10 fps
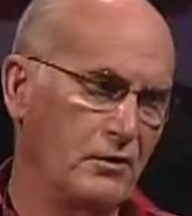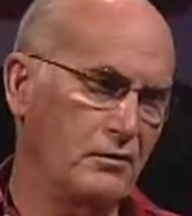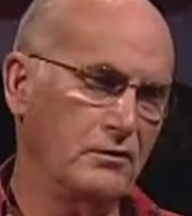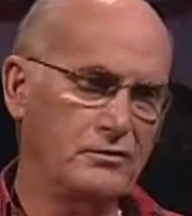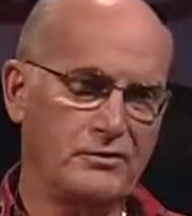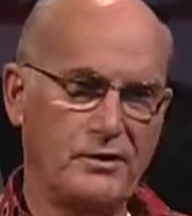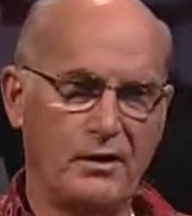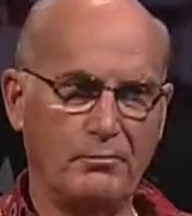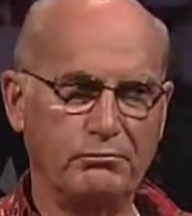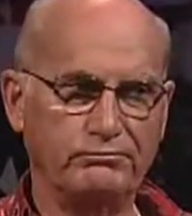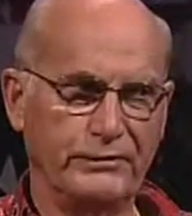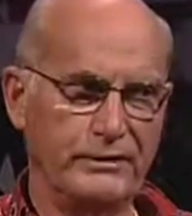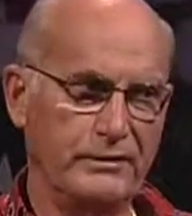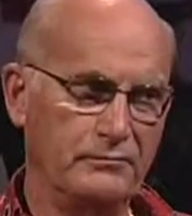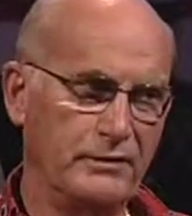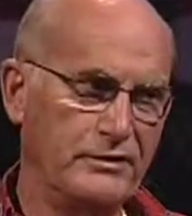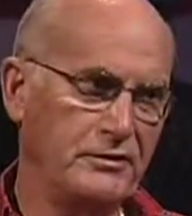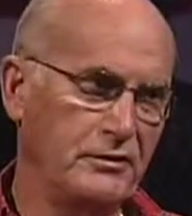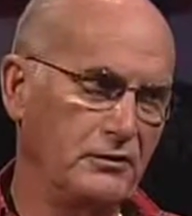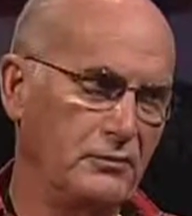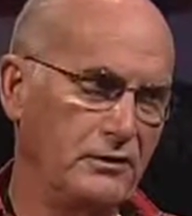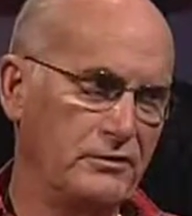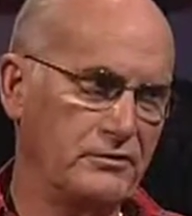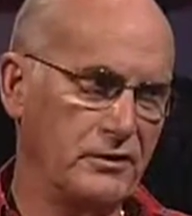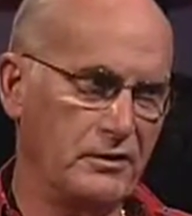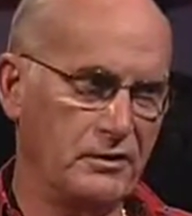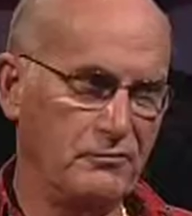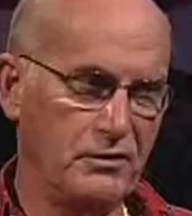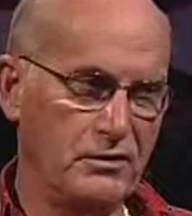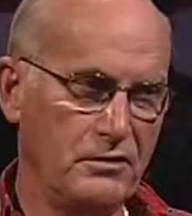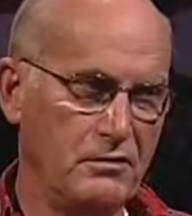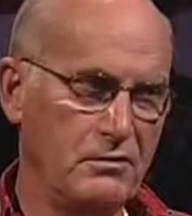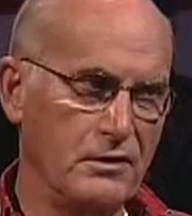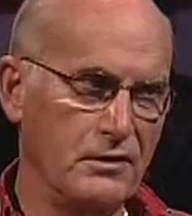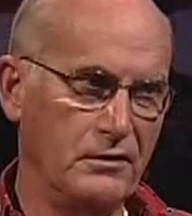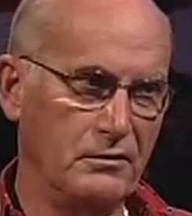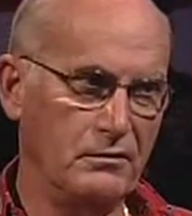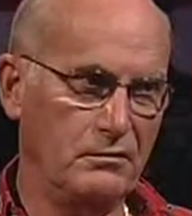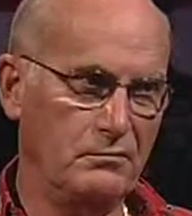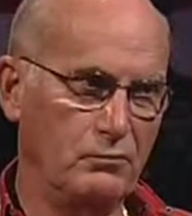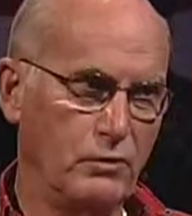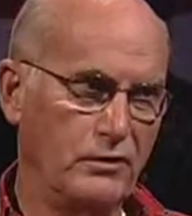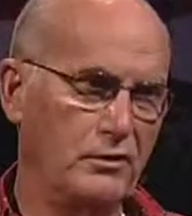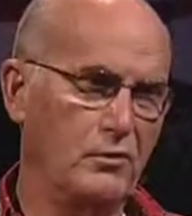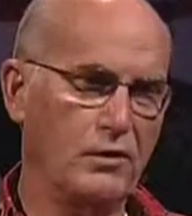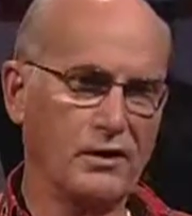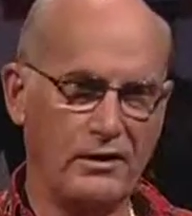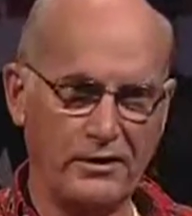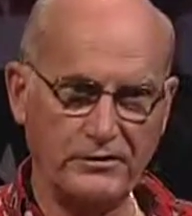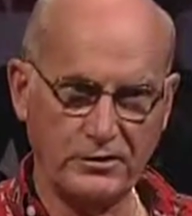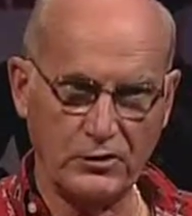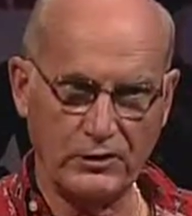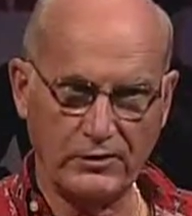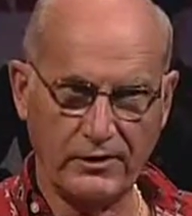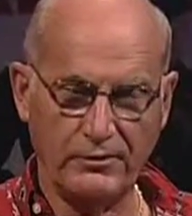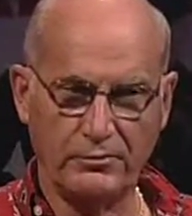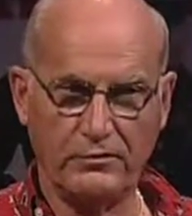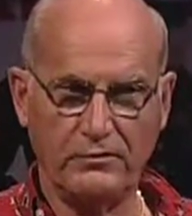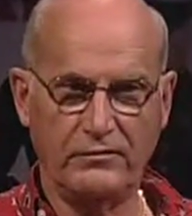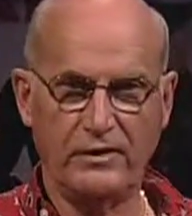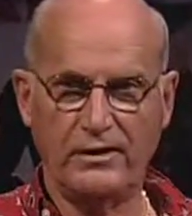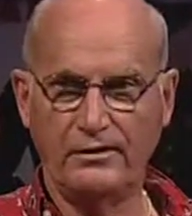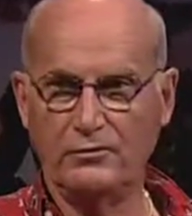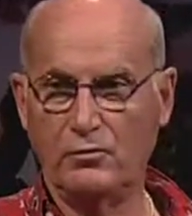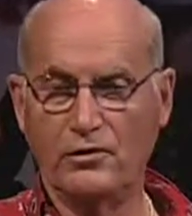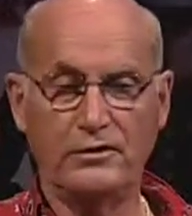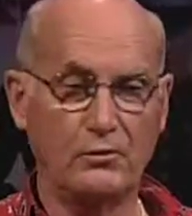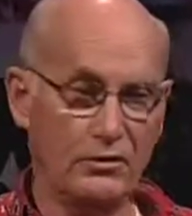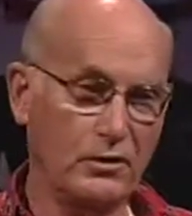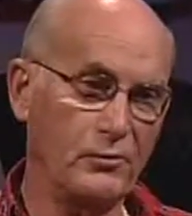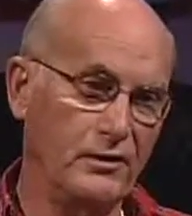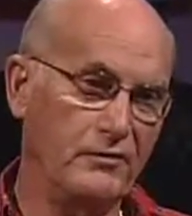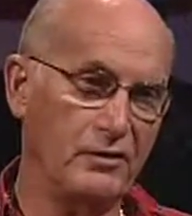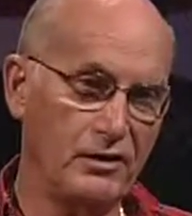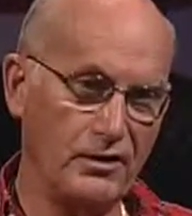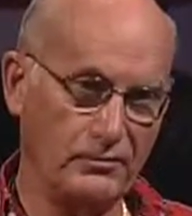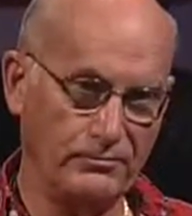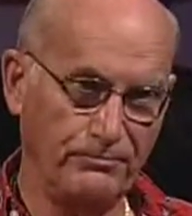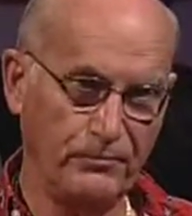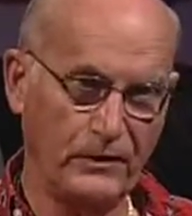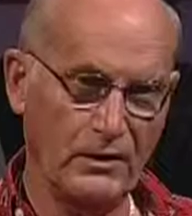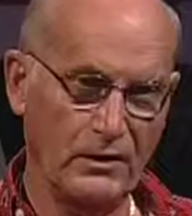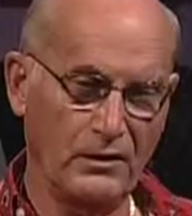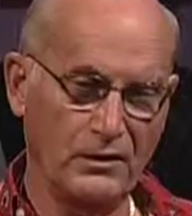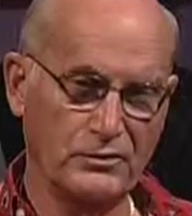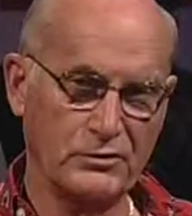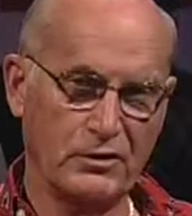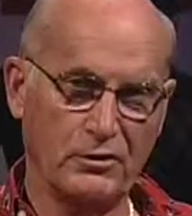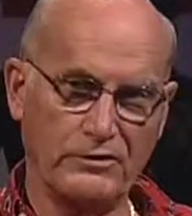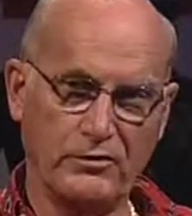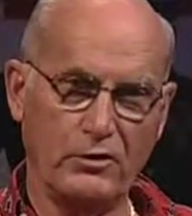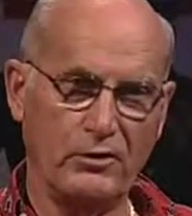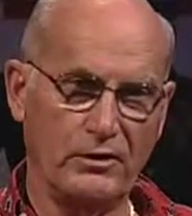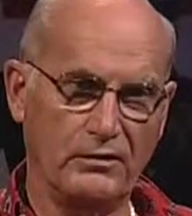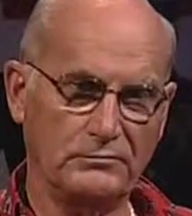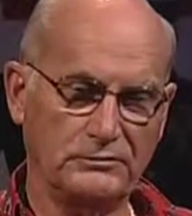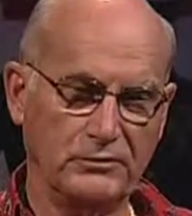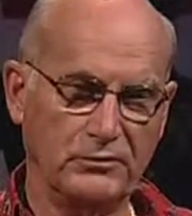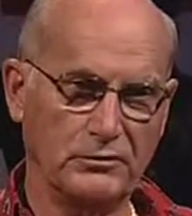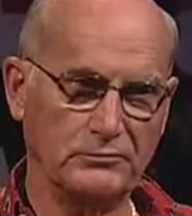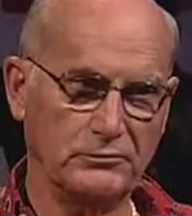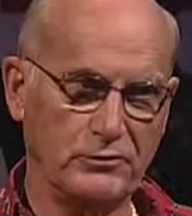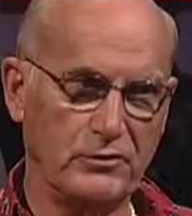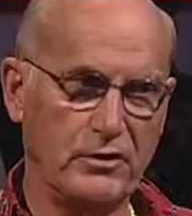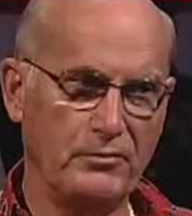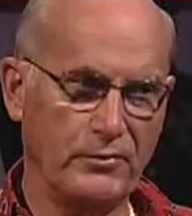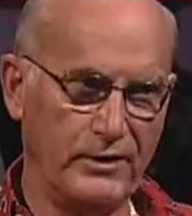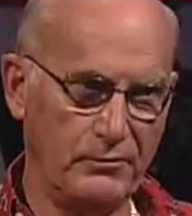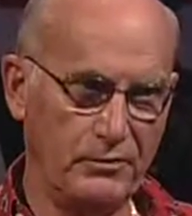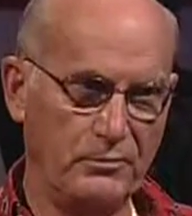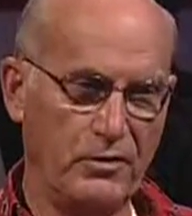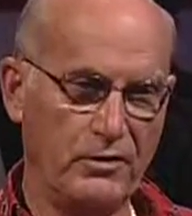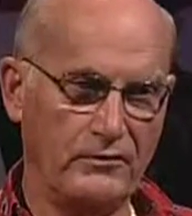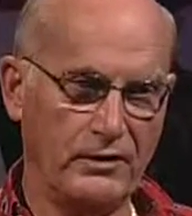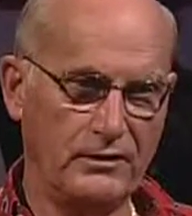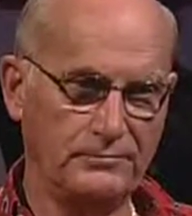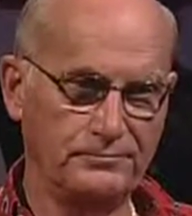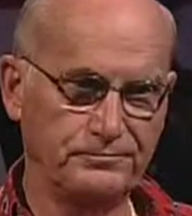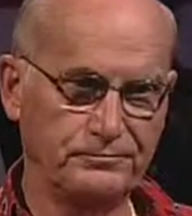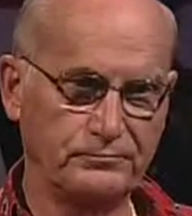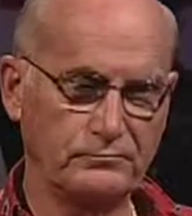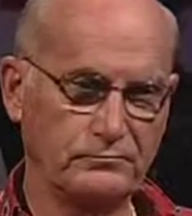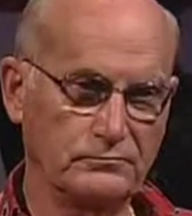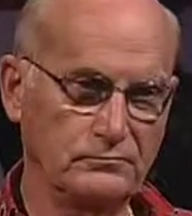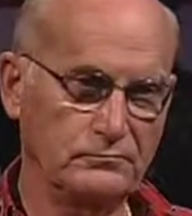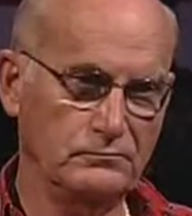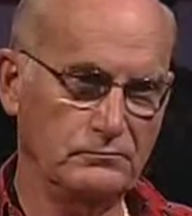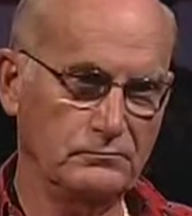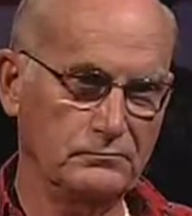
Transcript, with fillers: They do a good job, and basically we just take it every year, and what didn't work last year, we try to improve that, and what did work, we leave it alone. So it goes very well, and we're, we're very proud to be a part of it. So how often do